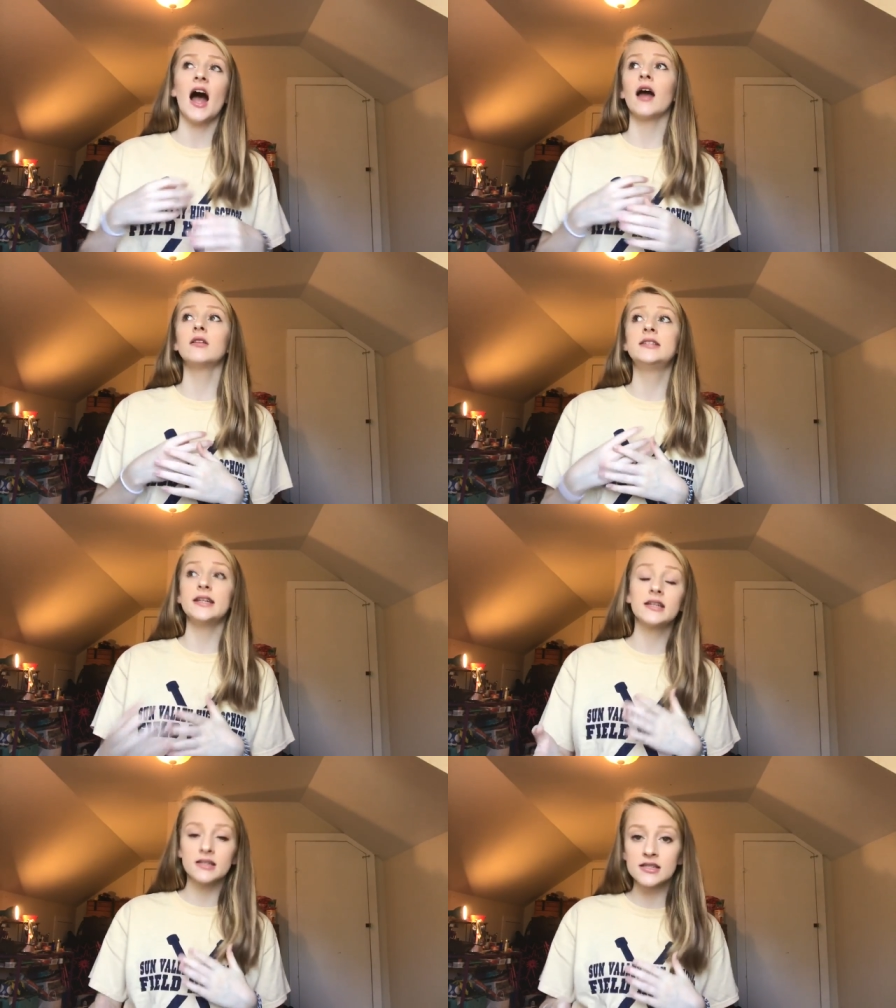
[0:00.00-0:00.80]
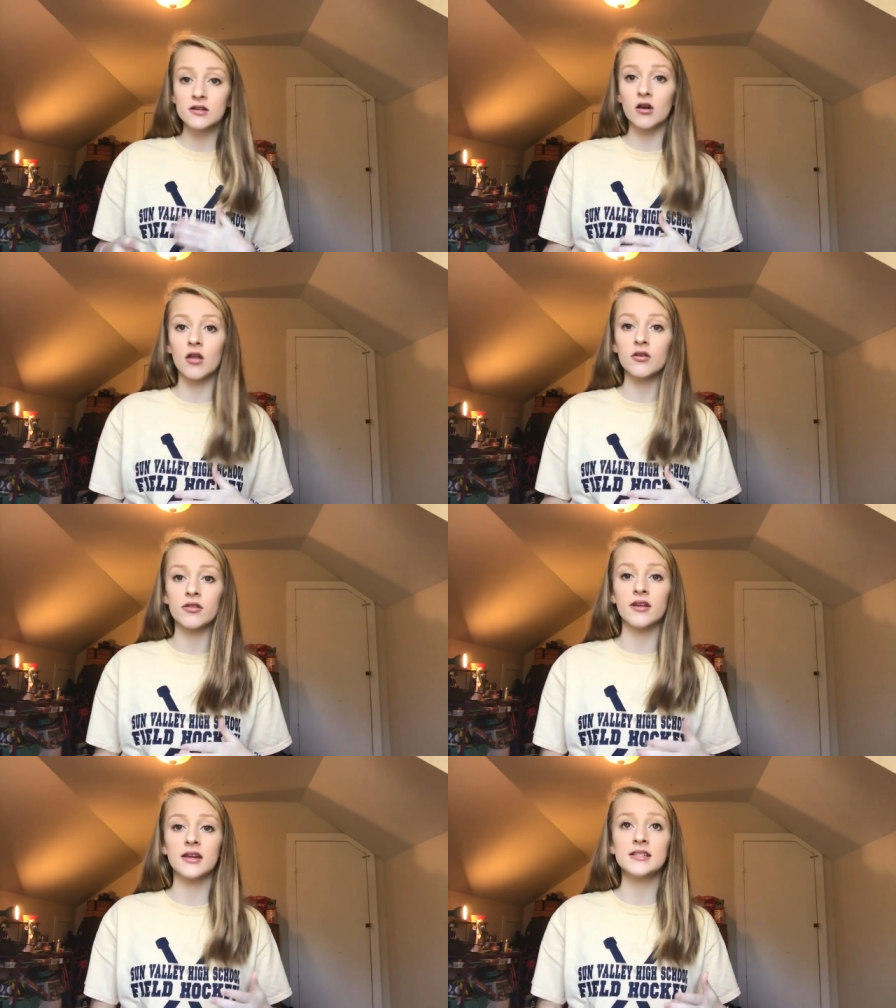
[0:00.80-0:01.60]
I did consider other
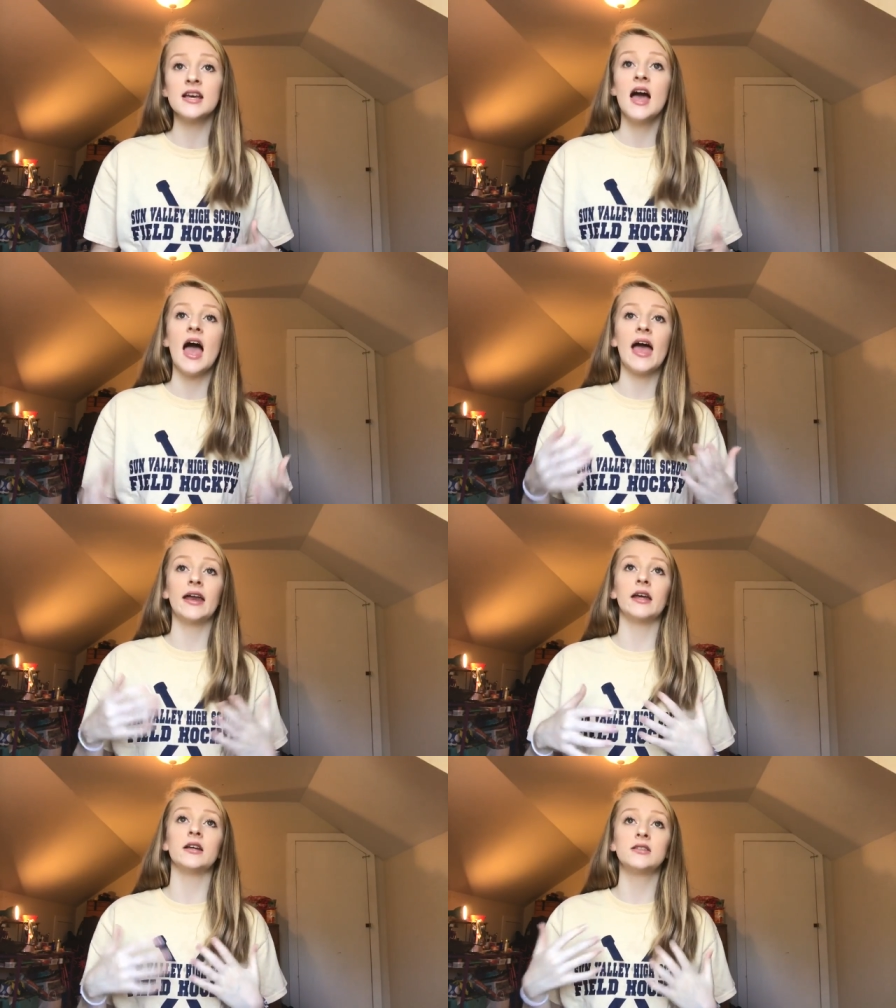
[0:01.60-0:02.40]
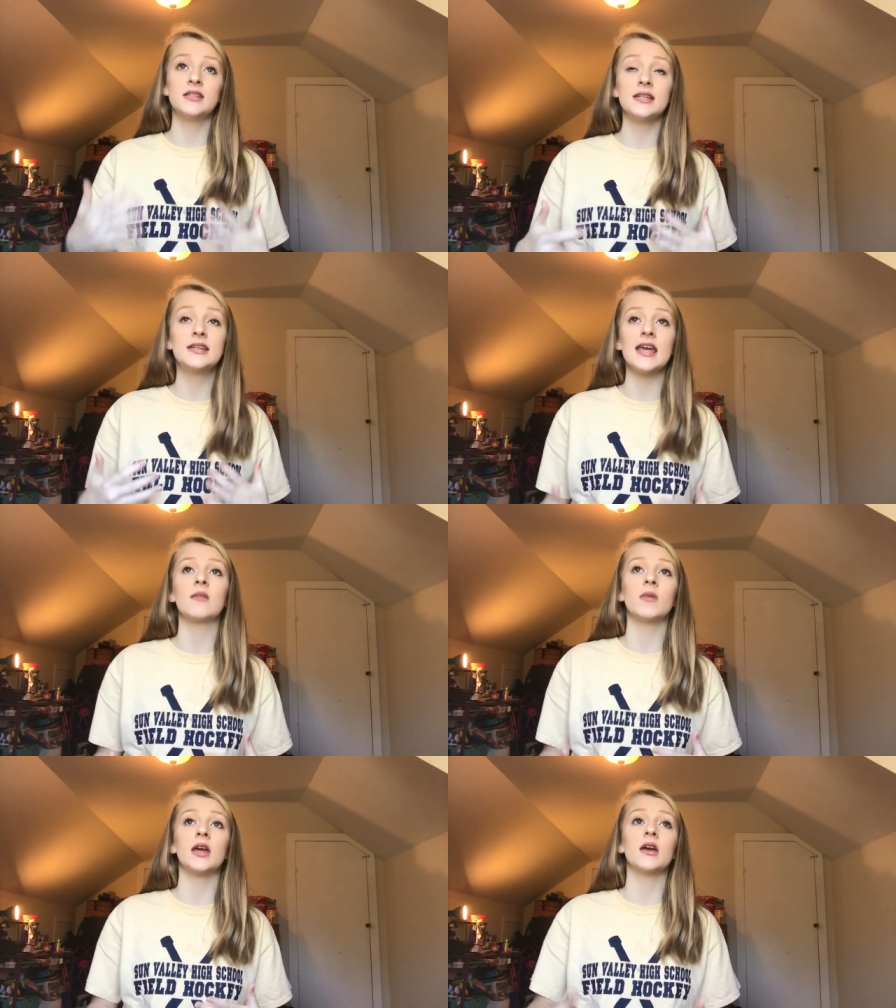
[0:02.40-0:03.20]
things and it did
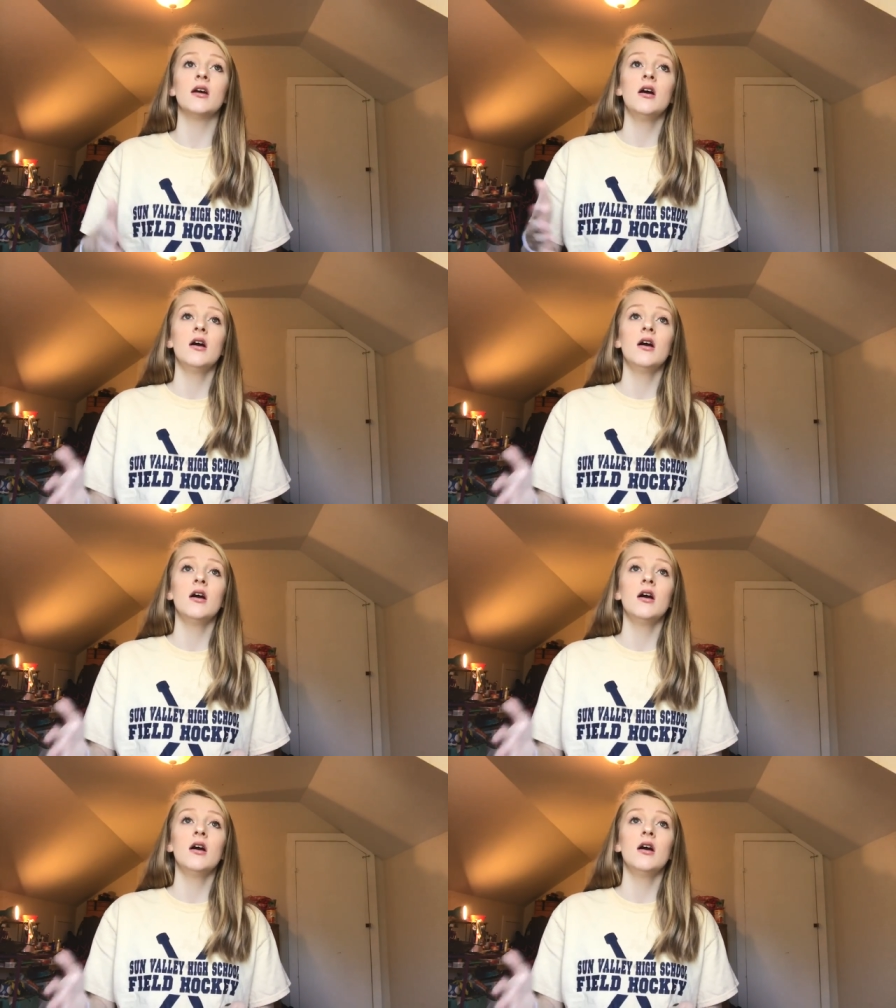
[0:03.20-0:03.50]
take me